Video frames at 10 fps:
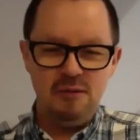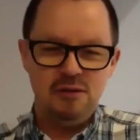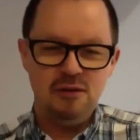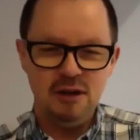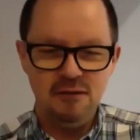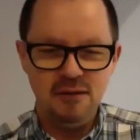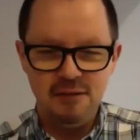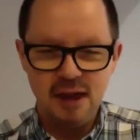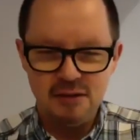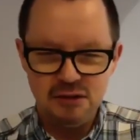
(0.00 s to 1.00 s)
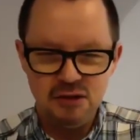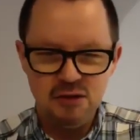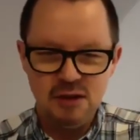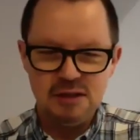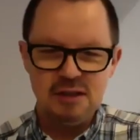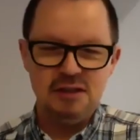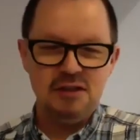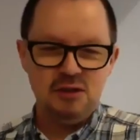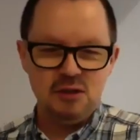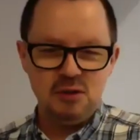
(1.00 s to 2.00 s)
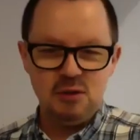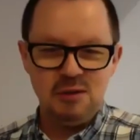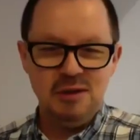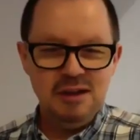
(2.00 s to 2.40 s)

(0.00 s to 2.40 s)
35,000 choices to